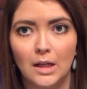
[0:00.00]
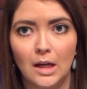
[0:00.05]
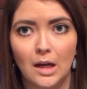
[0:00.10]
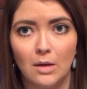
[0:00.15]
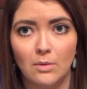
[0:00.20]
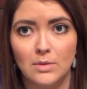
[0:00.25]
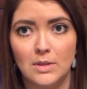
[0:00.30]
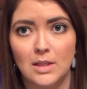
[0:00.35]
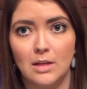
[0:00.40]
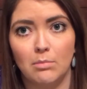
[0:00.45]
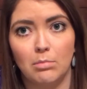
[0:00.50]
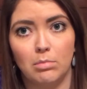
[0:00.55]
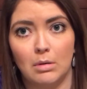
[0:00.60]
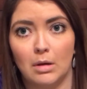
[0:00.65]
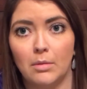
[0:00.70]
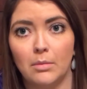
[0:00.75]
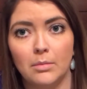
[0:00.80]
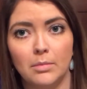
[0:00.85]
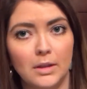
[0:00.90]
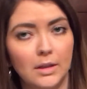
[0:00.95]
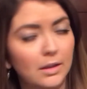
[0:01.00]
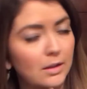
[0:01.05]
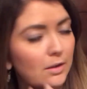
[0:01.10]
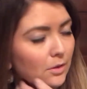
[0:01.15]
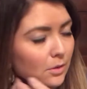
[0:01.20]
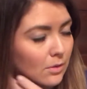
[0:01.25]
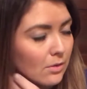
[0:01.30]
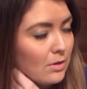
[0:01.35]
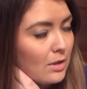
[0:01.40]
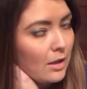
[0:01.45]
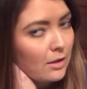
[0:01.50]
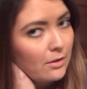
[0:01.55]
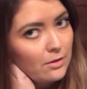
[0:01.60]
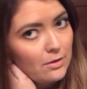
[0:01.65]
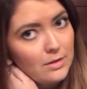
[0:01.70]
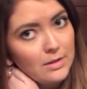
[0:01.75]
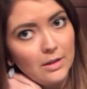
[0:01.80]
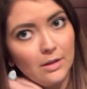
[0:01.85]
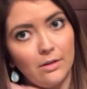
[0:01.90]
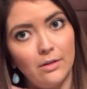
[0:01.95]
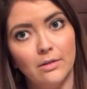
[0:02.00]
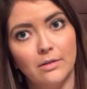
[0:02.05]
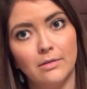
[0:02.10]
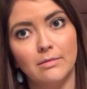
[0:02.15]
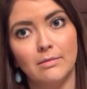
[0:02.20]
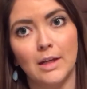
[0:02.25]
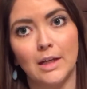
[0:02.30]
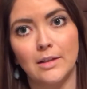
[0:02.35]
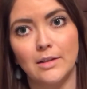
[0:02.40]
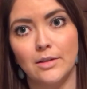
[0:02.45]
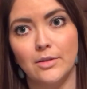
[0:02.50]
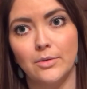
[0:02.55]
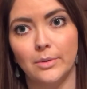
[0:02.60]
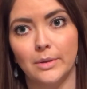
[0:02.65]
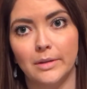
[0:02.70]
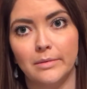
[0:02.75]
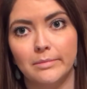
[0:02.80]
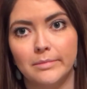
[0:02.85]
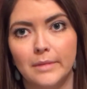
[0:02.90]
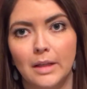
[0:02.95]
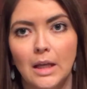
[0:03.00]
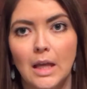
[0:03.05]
I would say probably, you know, the doctors tell you not to do it